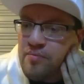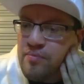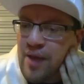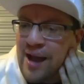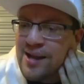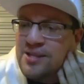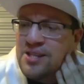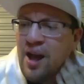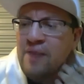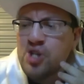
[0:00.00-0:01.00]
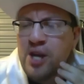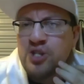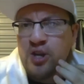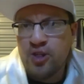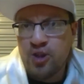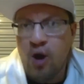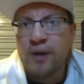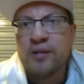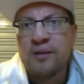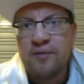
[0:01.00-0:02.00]
I guess, life-changing
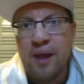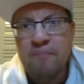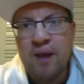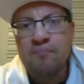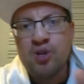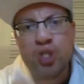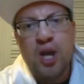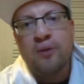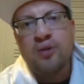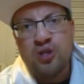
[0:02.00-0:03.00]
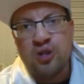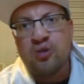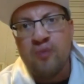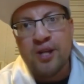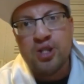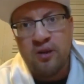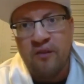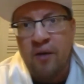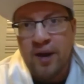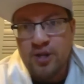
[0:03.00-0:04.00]
thought that made me change the direction of
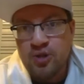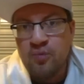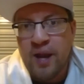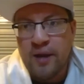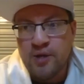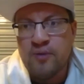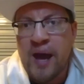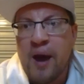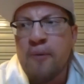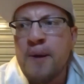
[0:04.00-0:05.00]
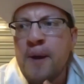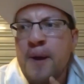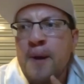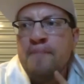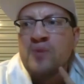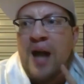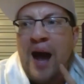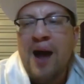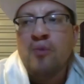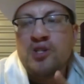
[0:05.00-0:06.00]
how I do what I do now.
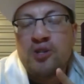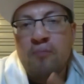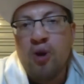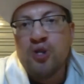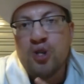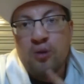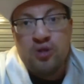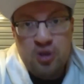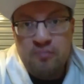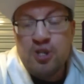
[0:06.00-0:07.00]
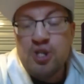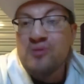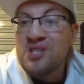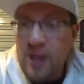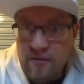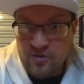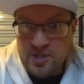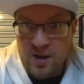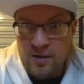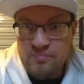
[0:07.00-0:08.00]
I went to the Martial Arts Super Show several
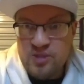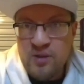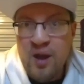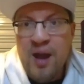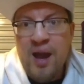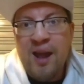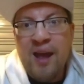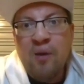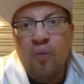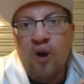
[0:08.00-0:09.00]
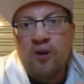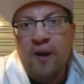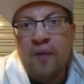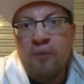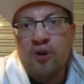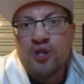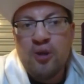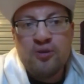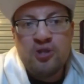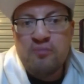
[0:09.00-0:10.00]
times, and I can walk around the
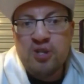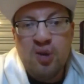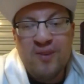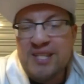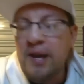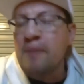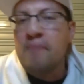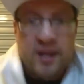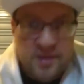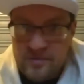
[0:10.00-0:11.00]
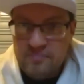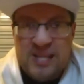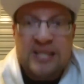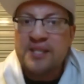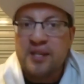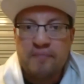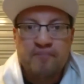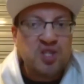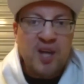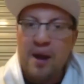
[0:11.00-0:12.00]
Martial Arts Super Show in 10 minutes. Easy.
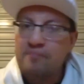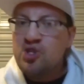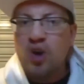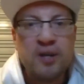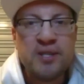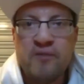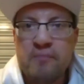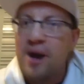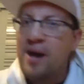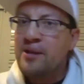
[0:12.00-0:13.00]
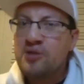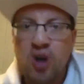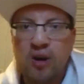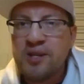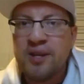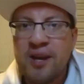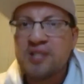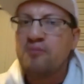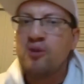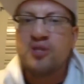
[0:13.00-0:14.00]
Stop, talk to everybody, talk to the
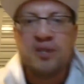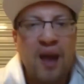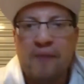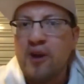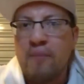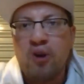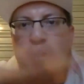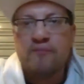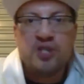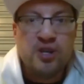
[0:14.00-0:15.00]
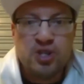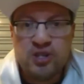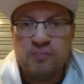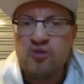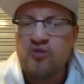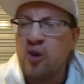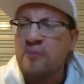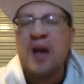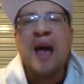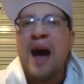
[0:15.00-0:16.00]
next person, have a couple conversations and move
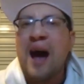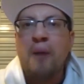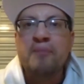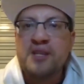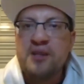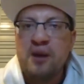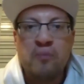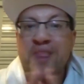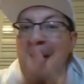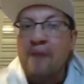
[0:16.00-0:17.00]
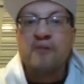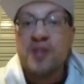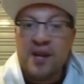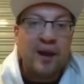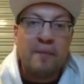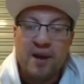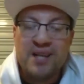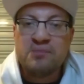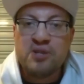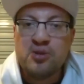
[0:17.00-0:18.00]
on. I'll be done with everything I could
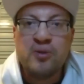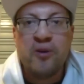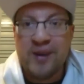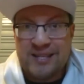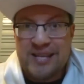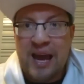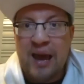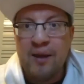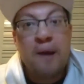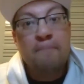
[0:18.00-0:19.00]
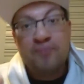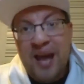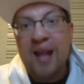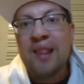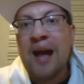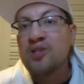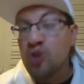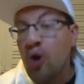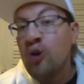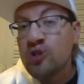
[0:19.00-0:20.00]
possibly do there in a day. That
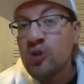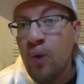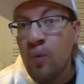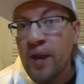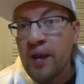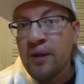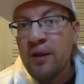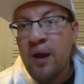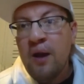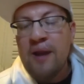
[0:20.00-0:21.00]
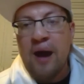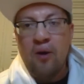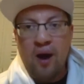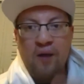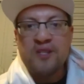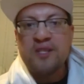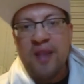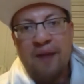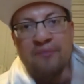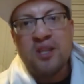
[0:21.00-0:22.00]
lasts also a week. Now, obviously,
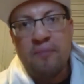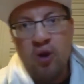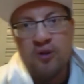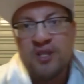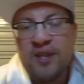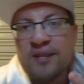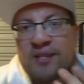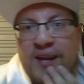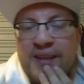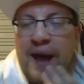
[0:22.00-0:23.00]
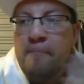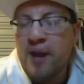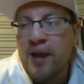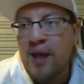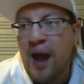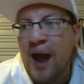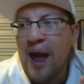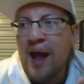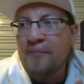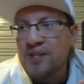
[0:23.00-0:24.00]
they have seminars and things like that, but I
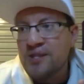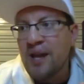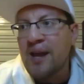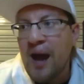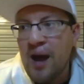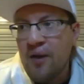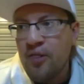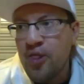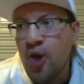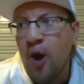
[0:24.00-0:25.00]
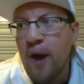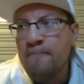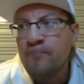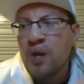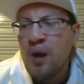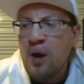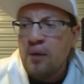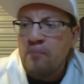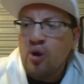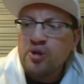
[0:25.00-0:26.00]
have this like thought.
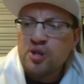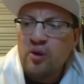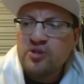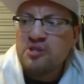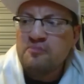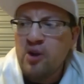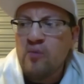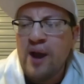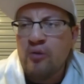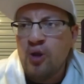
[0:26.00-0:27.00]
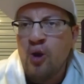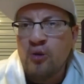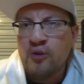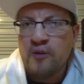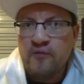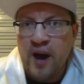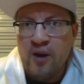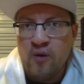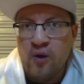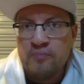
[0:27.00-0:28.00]
Martial arts has been around longer than
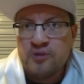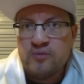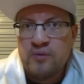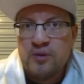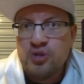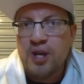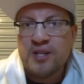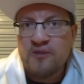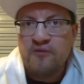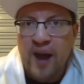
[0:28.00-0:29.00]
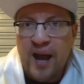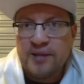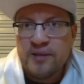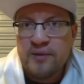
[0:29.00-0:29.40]
firearms. Just a fact.